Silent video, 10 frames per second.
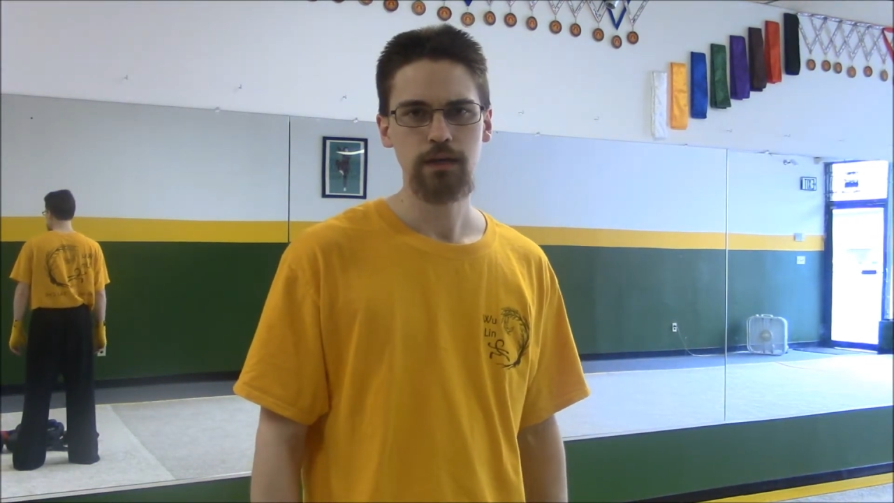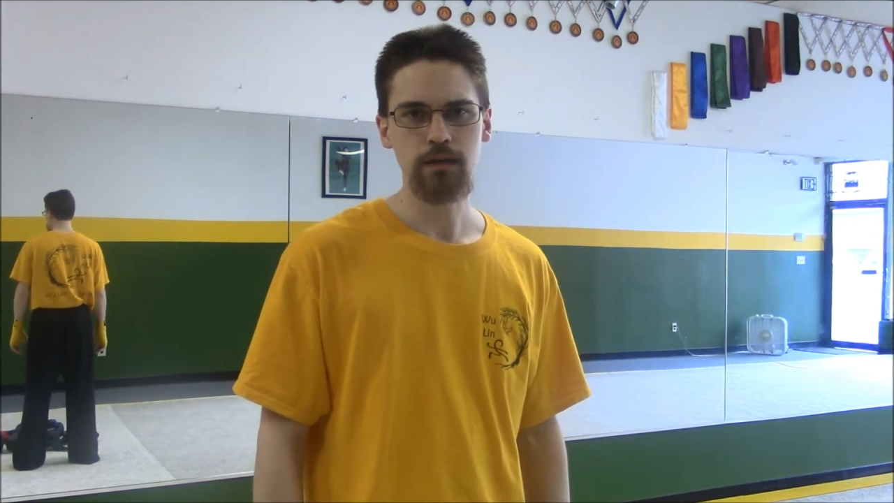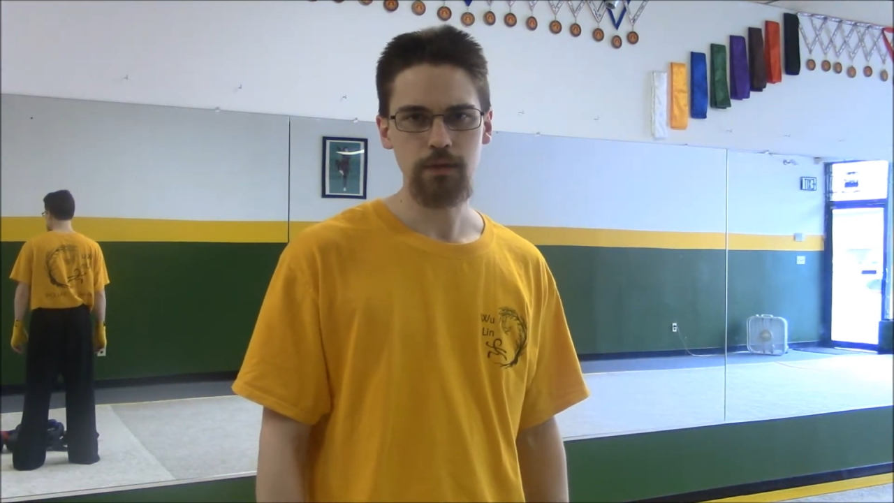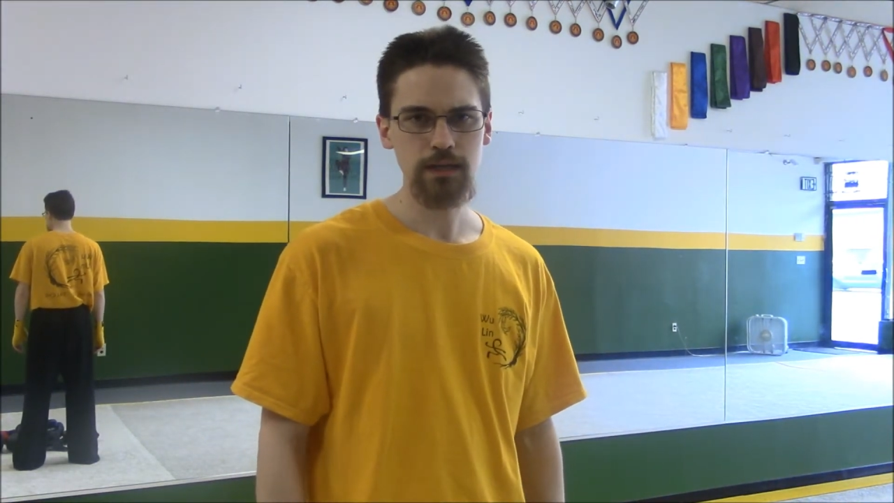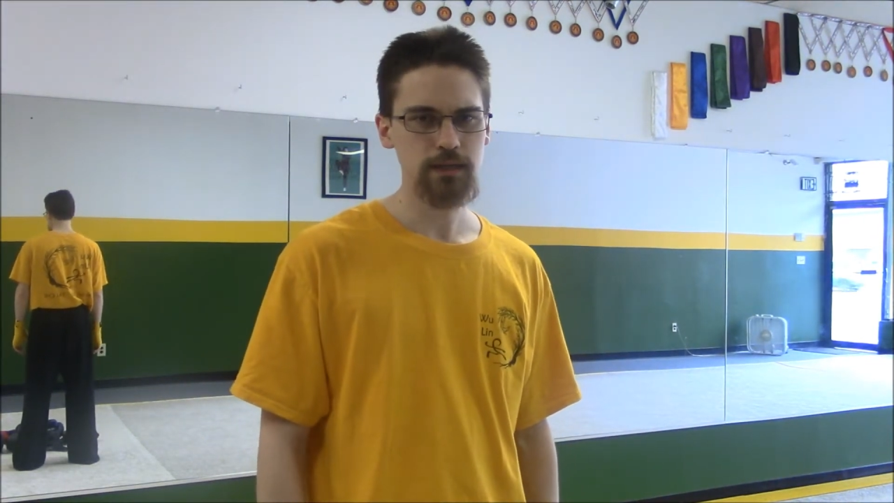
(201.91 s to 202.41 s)
In
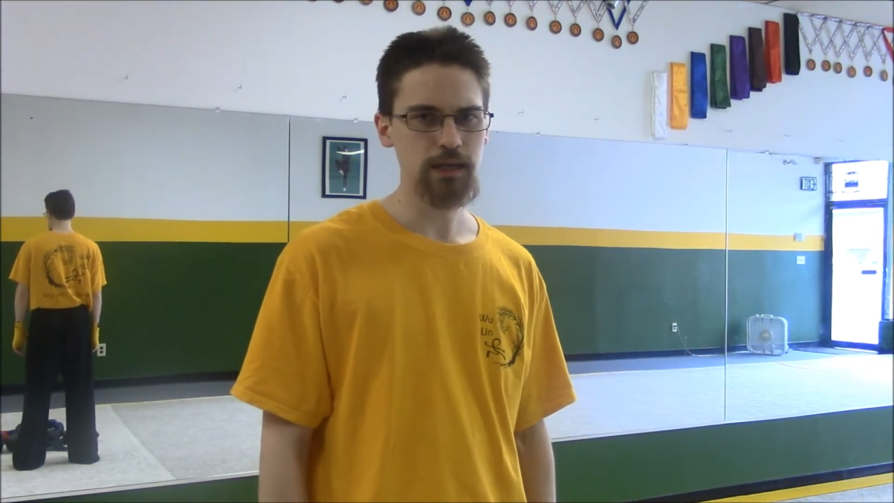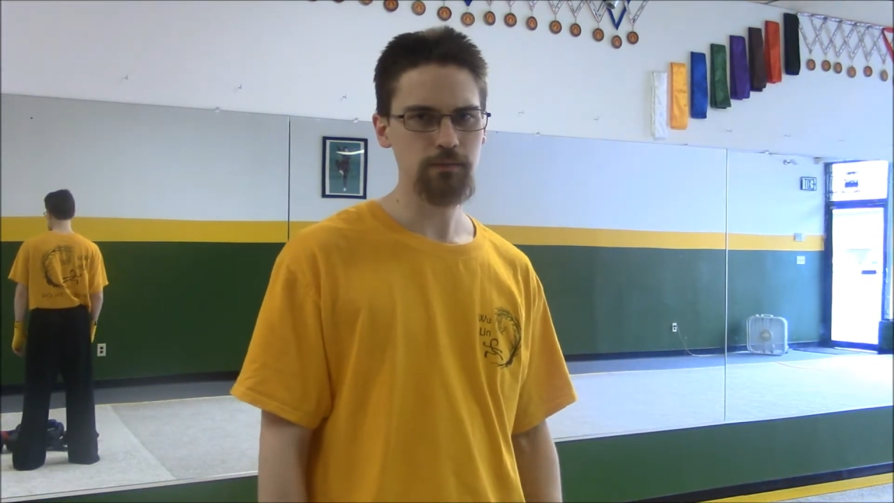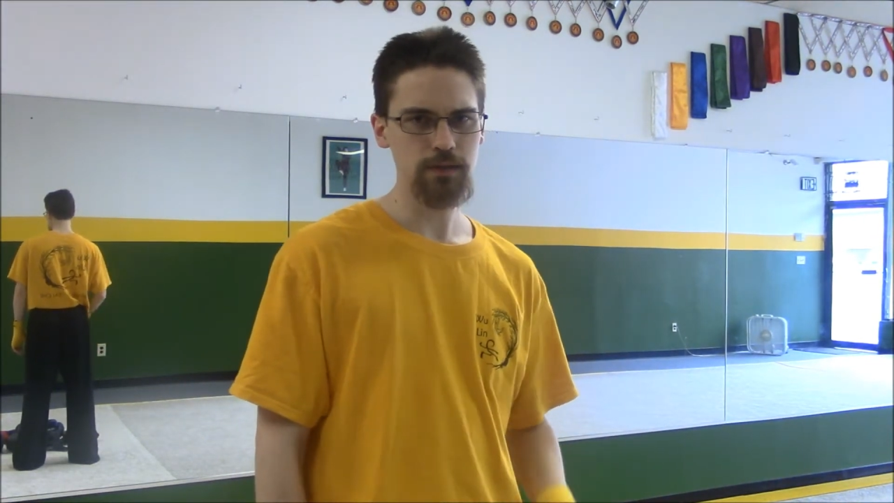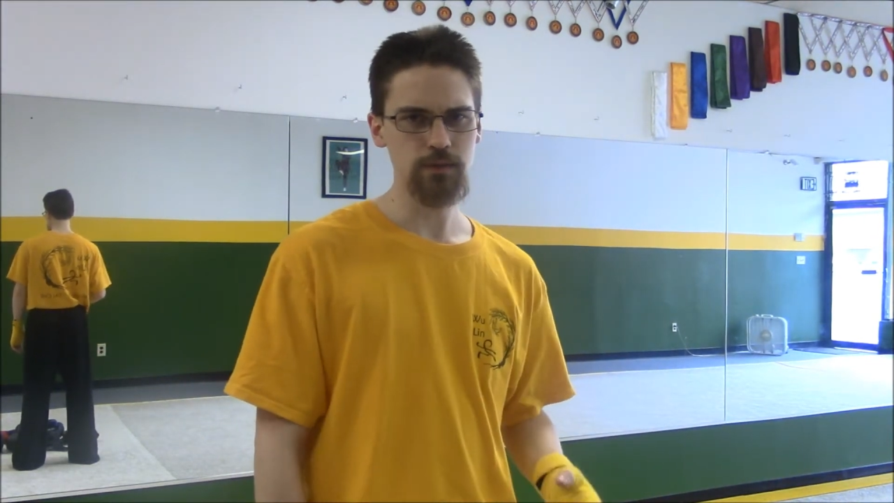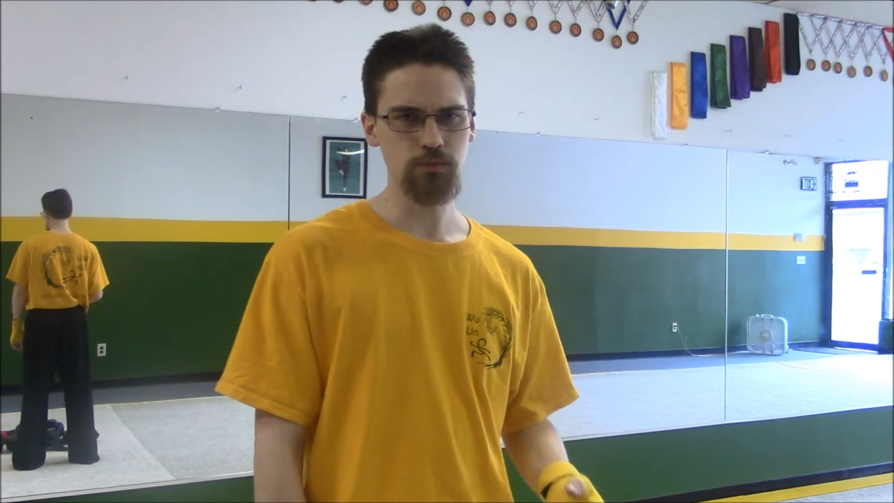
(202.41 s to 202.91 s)
the
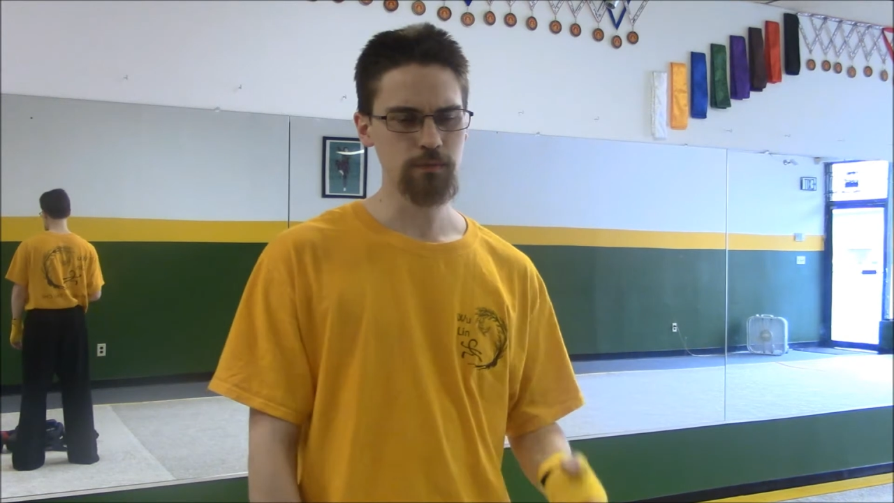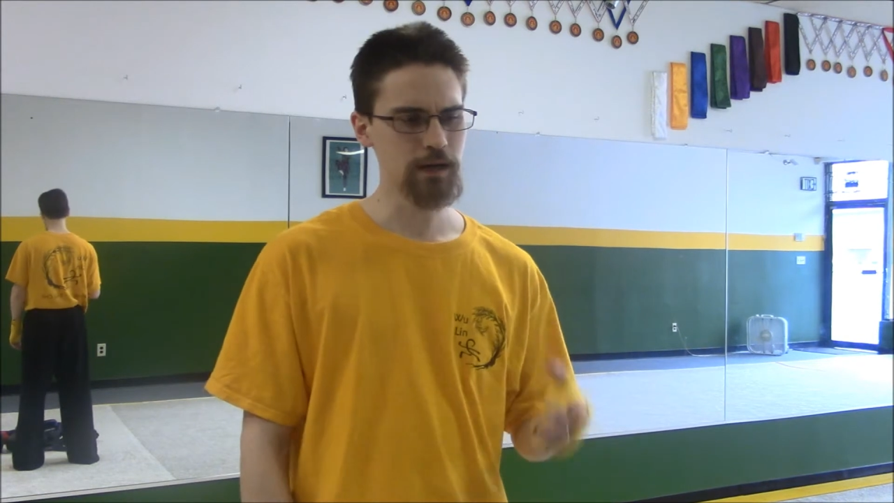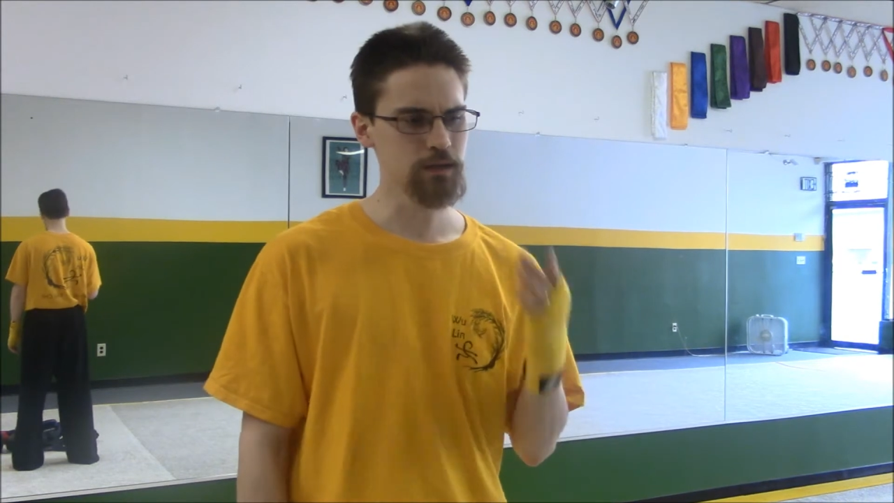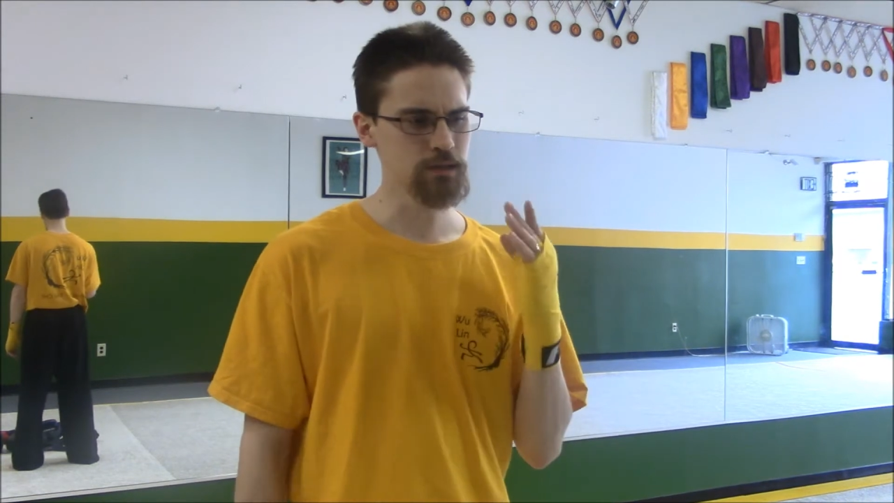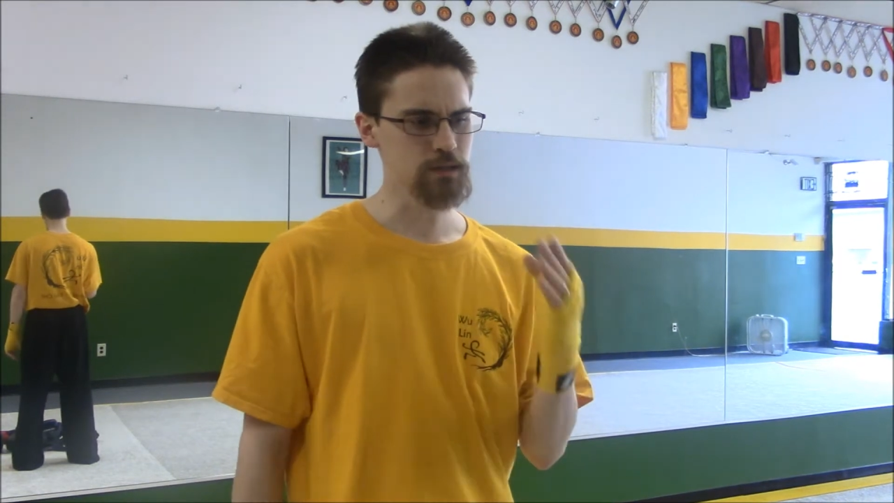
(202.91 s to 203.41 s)
meantime, this is more
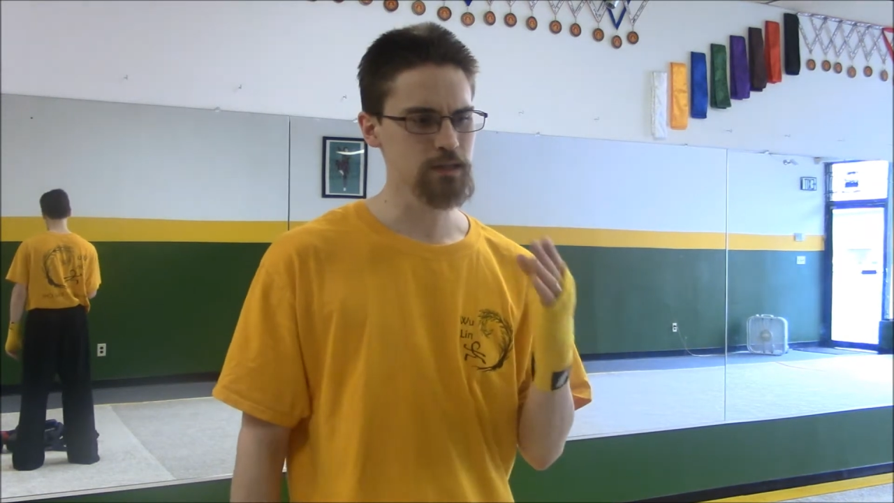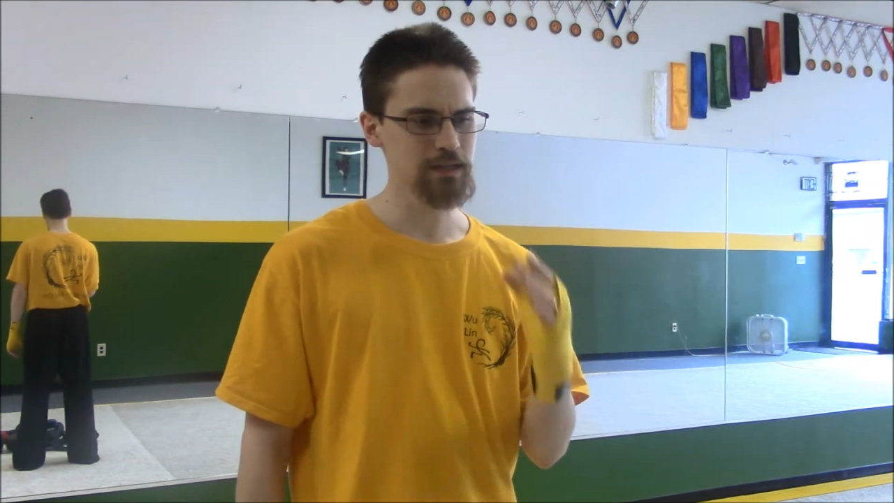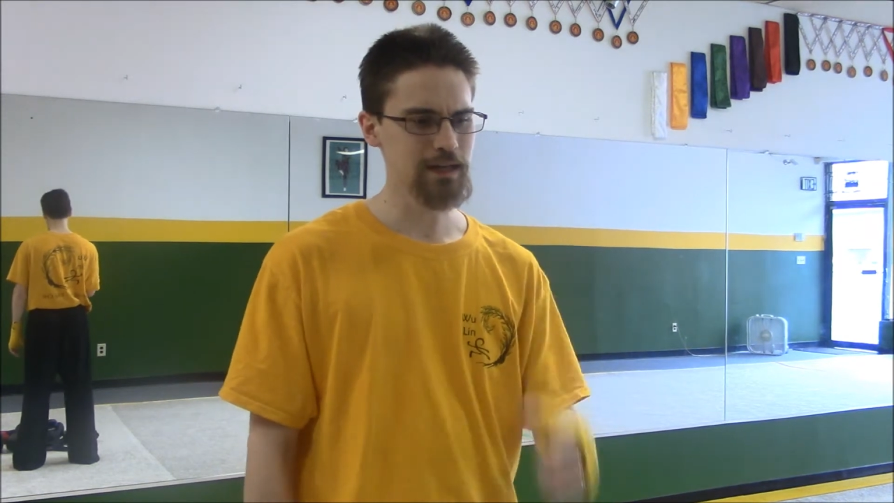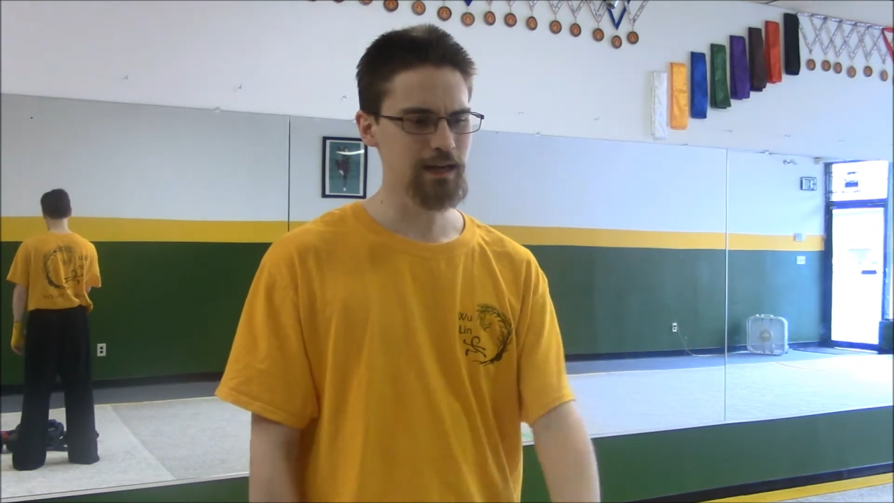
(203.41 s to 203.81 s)
about just